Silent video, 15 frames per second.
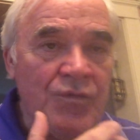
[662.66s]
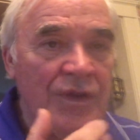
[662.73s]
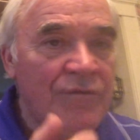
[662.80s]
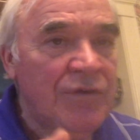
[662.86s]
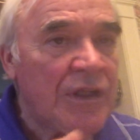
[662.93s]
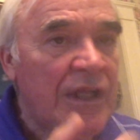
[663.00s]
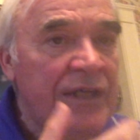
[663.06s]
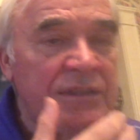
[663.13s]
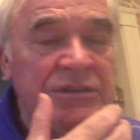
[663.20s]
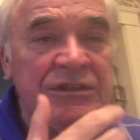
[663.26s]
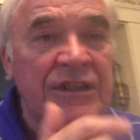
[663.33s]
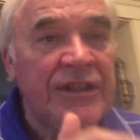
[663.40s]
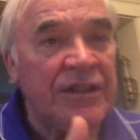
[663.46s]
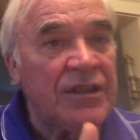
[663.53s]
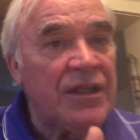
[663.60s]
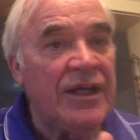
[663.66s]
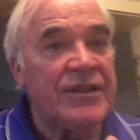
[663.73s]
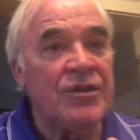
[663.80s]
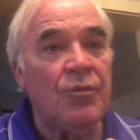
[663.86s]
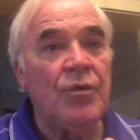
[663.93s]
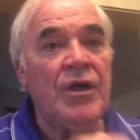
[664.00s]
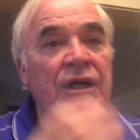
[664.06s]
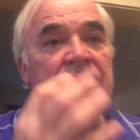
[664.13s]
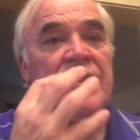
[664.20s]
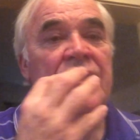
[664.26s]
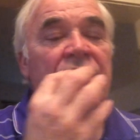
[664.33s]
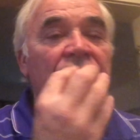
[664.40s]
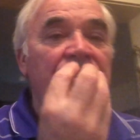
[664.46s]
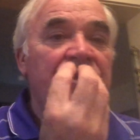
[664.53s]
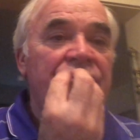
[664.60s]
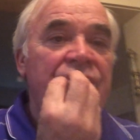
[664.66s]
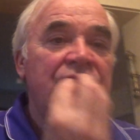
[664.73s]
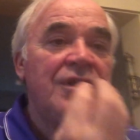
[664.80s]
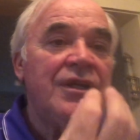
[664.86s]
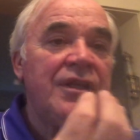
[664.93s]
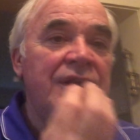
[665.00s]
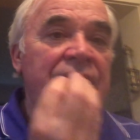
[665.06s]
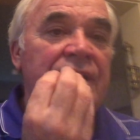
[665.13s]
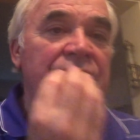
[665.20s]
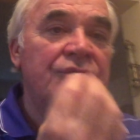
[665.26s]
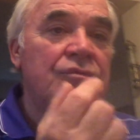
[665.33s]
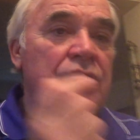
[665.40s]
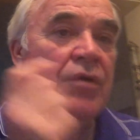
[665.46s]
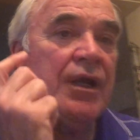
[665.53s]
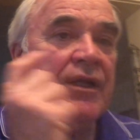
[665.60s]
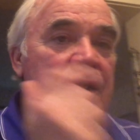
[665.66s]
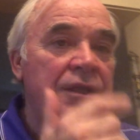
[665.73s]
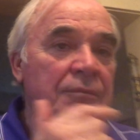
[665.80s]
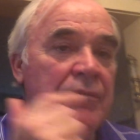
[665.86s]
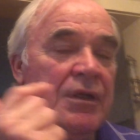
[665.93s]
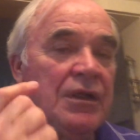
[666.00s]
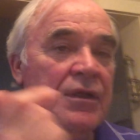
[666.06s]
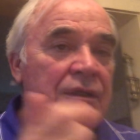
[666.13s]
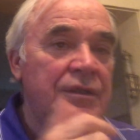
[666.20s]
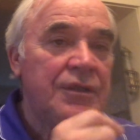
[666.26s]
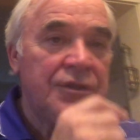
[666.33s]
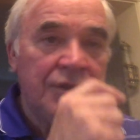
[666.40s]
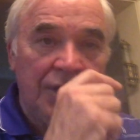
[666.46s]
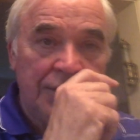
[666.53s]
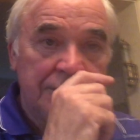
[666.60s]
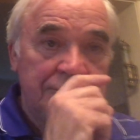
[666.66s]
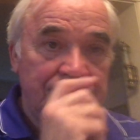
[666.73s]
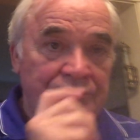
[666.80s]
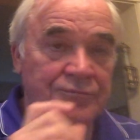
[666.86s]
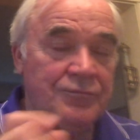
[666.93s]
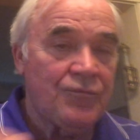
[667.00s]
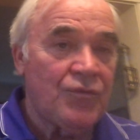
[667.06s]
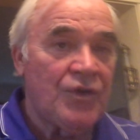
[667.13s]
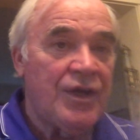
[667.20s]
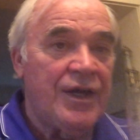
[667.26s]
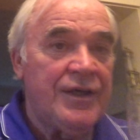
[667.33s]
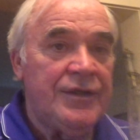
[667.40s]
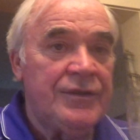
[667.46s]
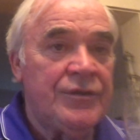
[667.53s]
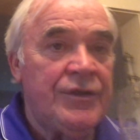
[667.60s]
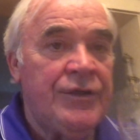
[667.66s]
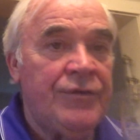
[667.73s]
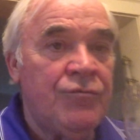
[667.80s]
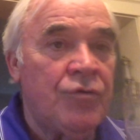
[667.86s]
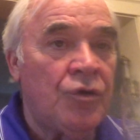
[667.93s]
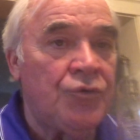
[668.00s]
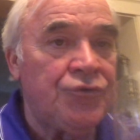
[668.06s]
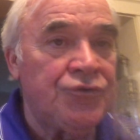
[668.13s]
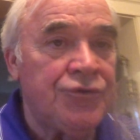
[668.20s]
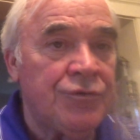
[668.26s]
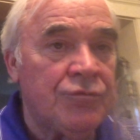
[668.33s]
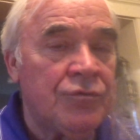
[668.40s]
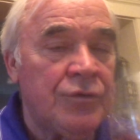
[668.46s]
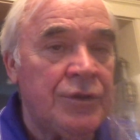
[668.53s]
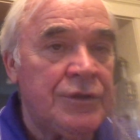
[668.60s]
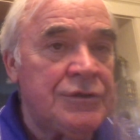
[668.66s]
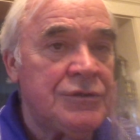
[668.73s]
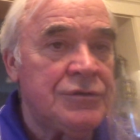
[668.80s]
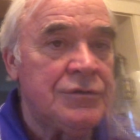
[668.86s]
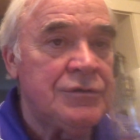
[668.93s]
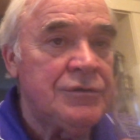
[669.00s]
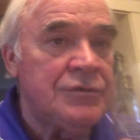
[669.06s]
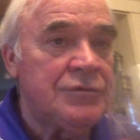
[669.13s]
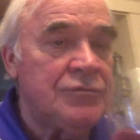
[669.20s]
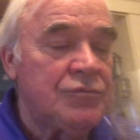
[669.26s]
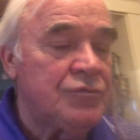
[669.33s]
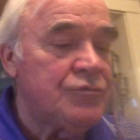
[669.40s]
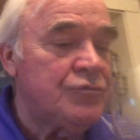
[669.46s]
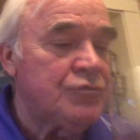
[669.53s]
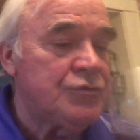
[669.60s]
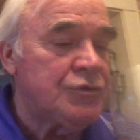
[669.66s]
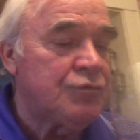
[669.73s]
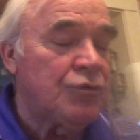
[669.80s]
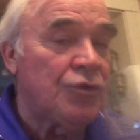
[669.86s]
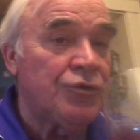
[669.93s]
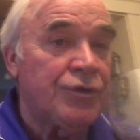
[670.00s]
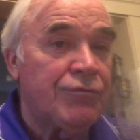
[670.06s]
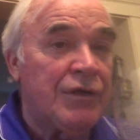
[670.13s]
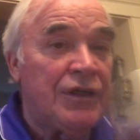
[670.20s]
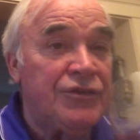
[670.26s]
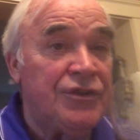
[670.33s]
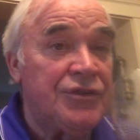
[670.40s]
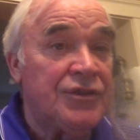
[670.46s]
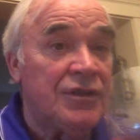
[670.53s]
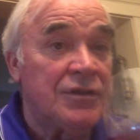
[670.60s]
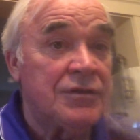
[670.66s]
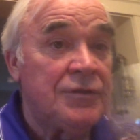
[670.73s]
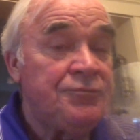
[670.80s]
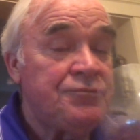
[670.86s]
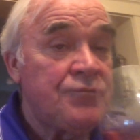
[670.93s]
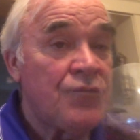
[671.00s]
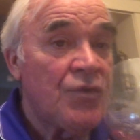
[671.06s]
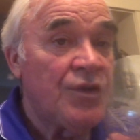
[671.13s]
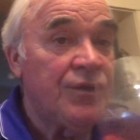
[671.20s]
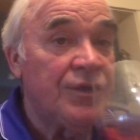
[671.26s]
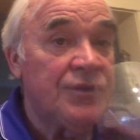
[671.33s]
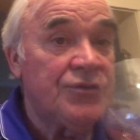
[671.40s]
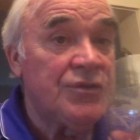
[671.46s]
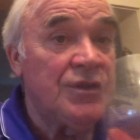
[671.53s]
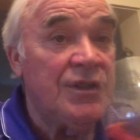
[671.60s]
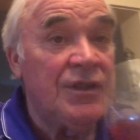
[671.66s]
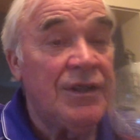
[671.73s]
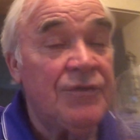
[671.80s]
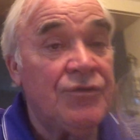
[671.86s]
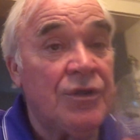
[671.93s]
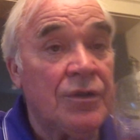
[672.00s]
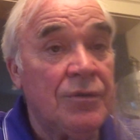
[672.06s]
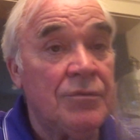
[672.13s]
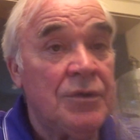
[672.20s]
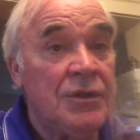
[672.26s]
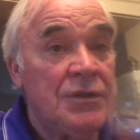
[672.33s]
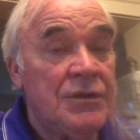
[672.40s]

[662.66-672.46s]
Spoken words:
If you like acidity, you'll like the wine. The acidity is right in the middle of your tongue. Okay, it rolls. It's rolling around your tongue. The acidity gives you a little.